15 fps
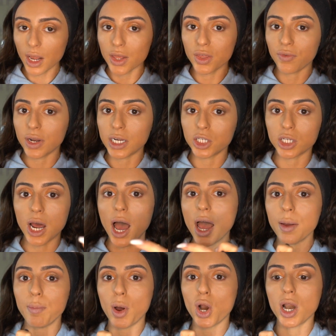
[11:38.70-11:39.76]
the finished
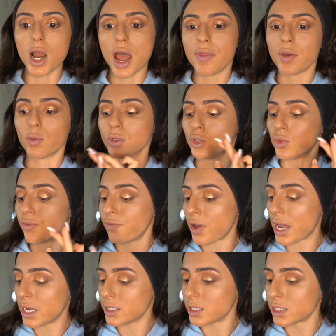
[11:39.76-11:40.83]
eye part, and then we'll do the
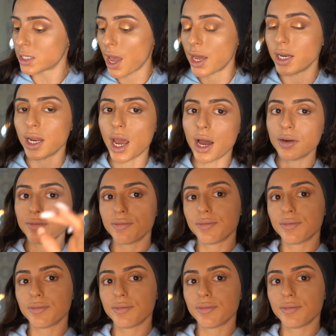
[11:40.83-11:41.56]
face, and yeah.